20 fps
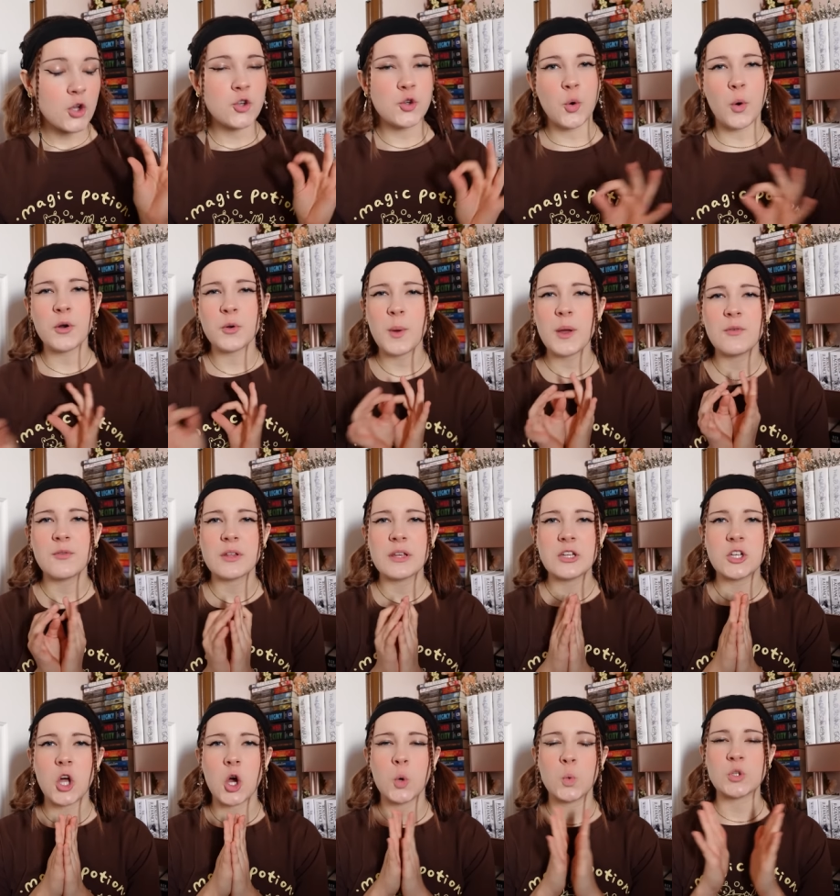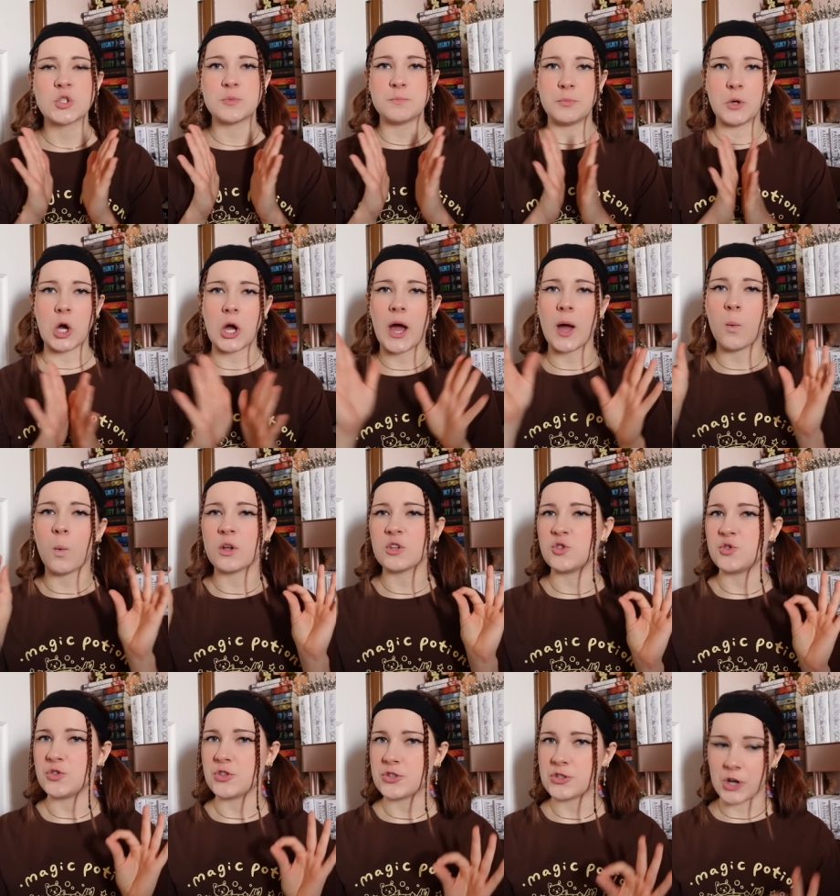nor do I really know which book I want
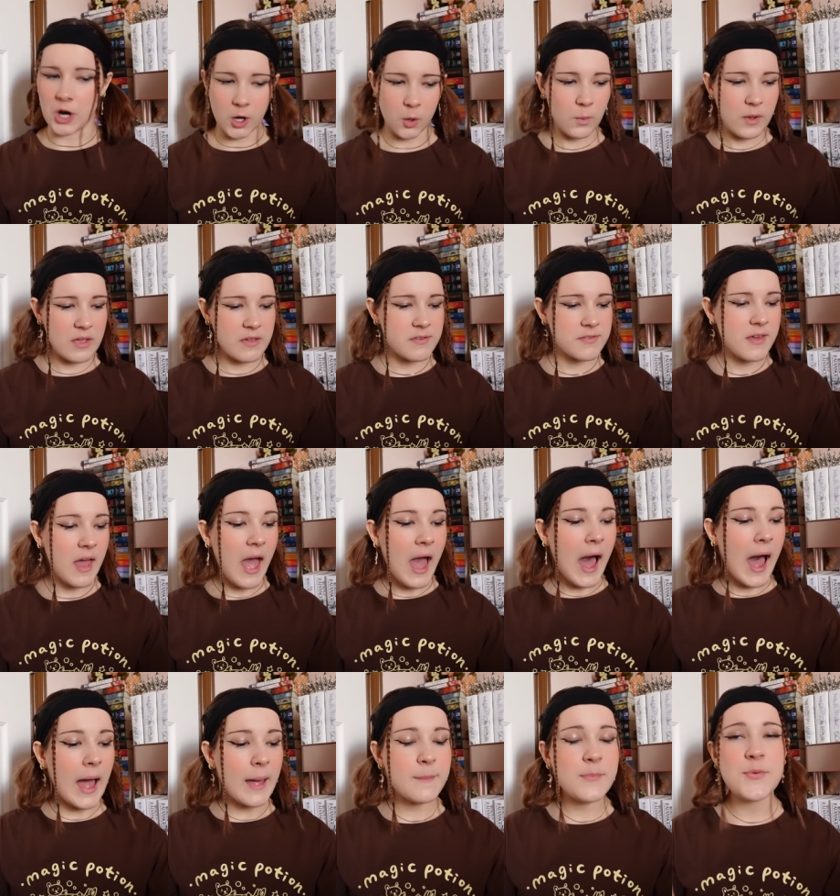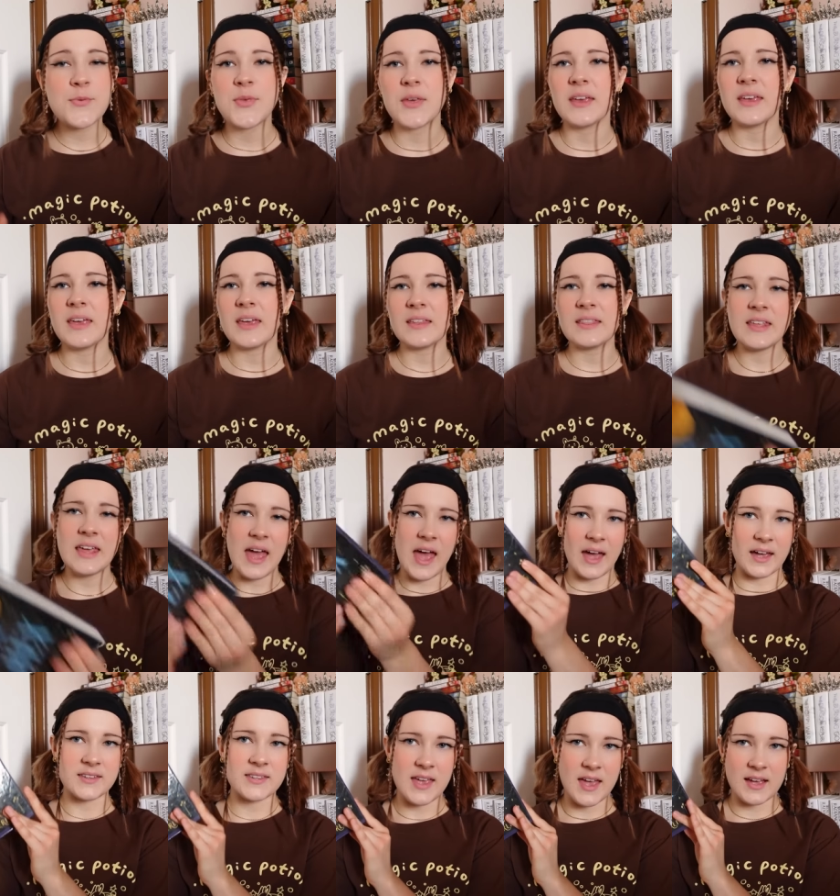to start with. I'm thinking The
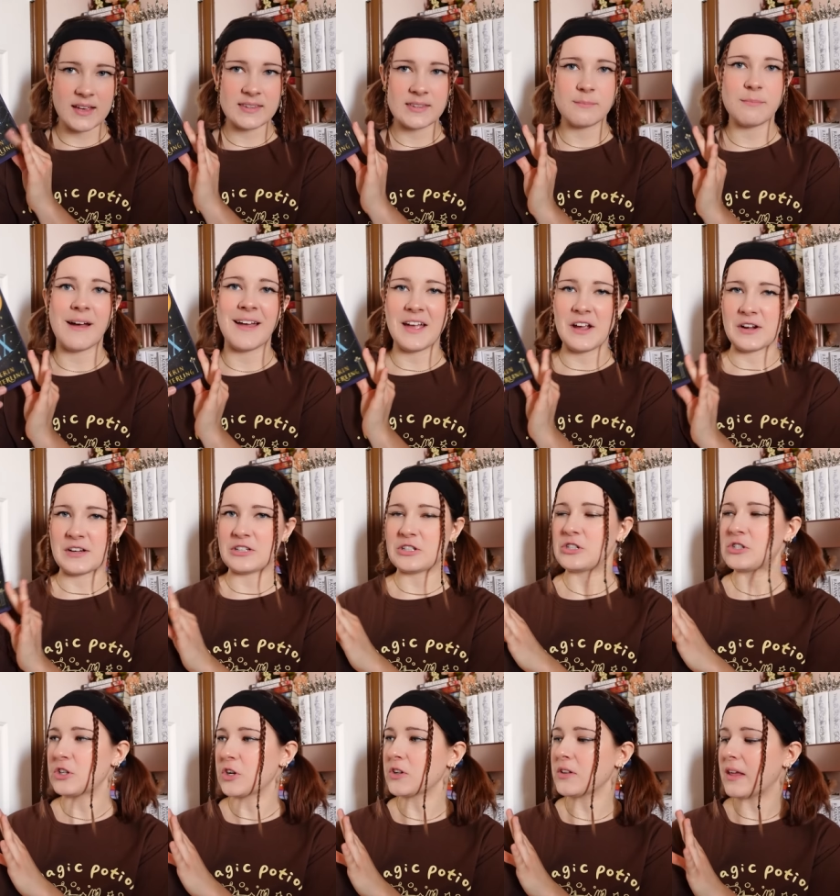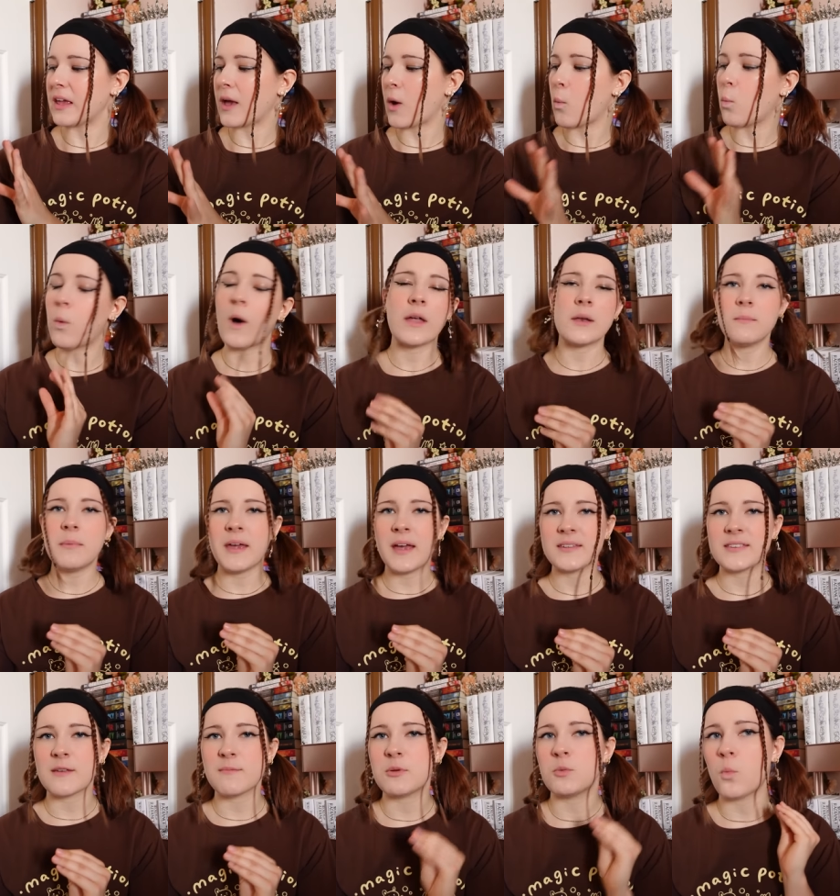Ex Hex by Erin Sterling, one
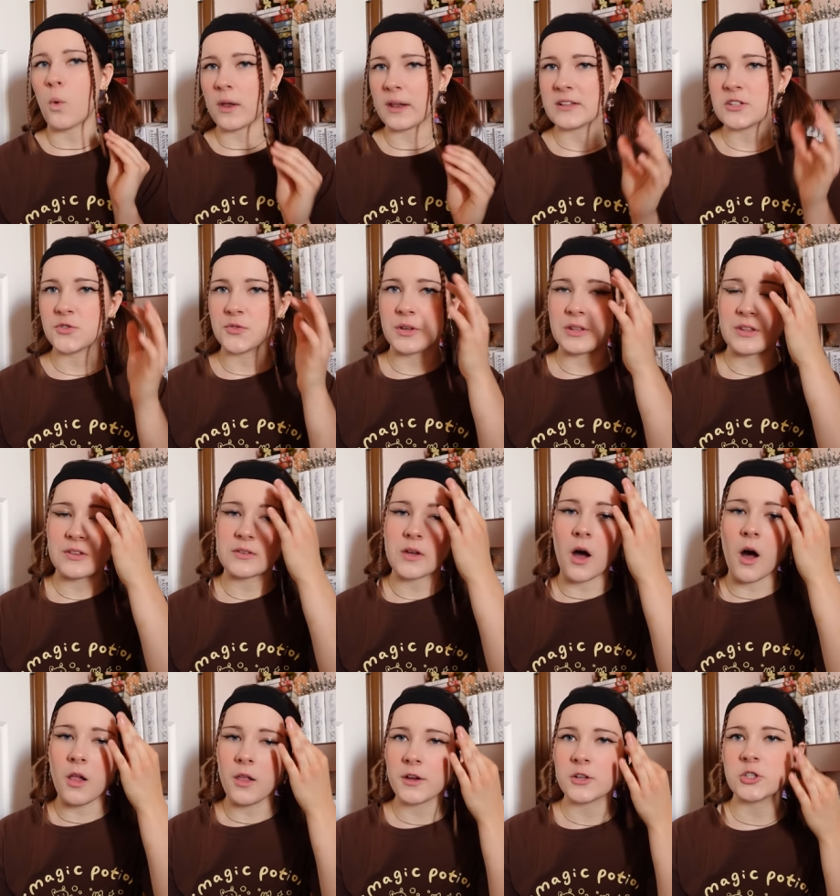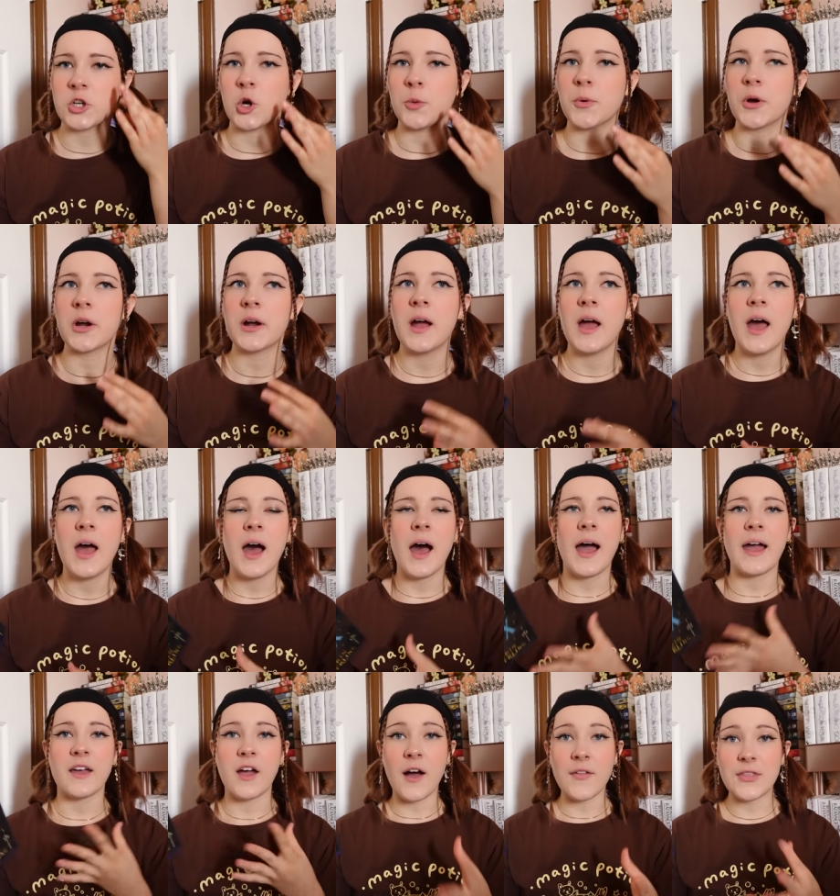because I've been wanting to read this all October.
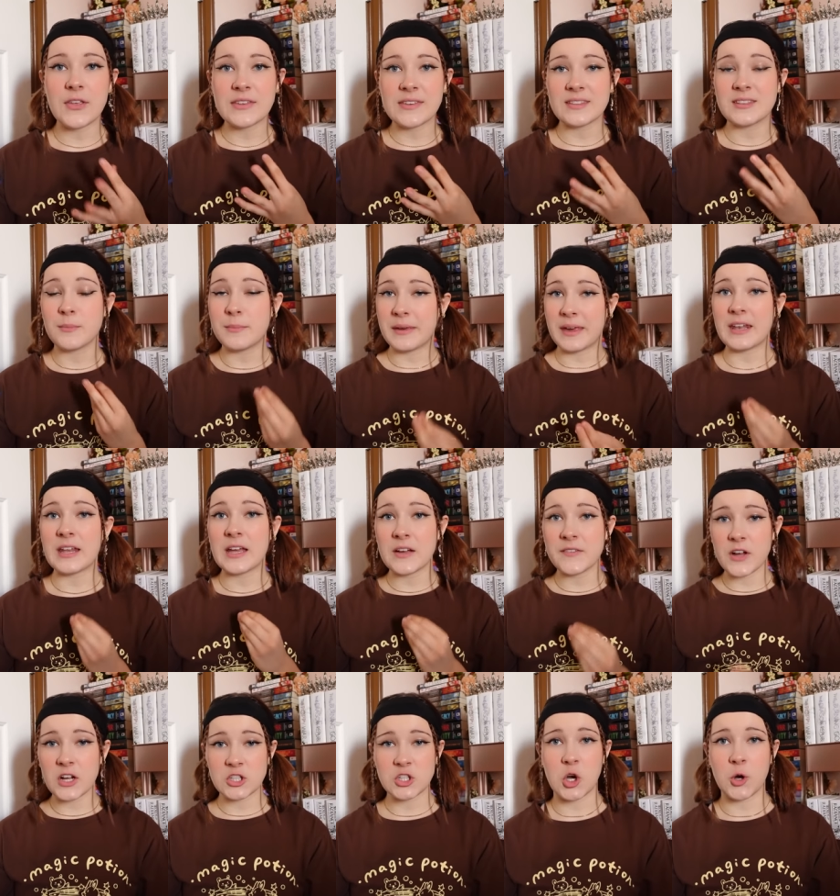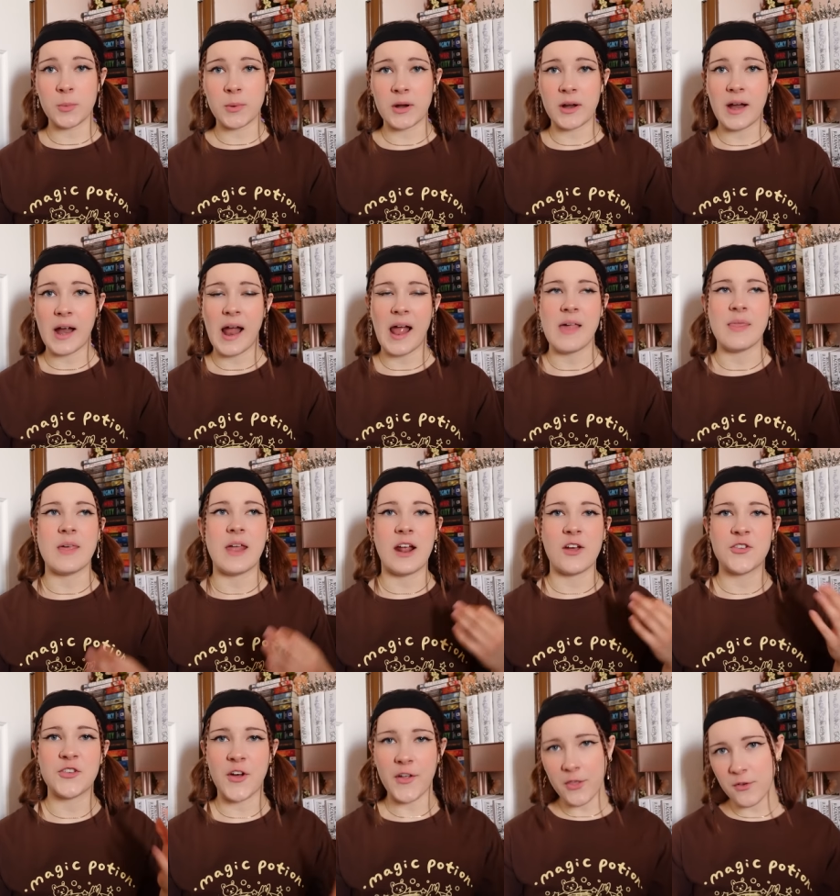I got this at the beginning of October and then I
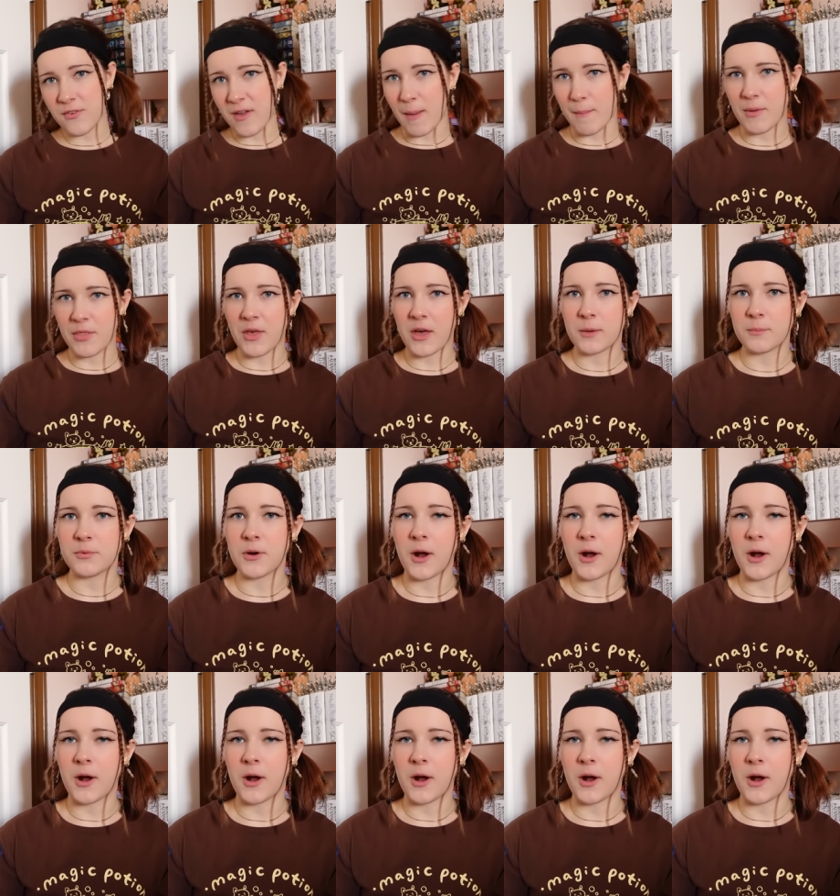saw the Vampathon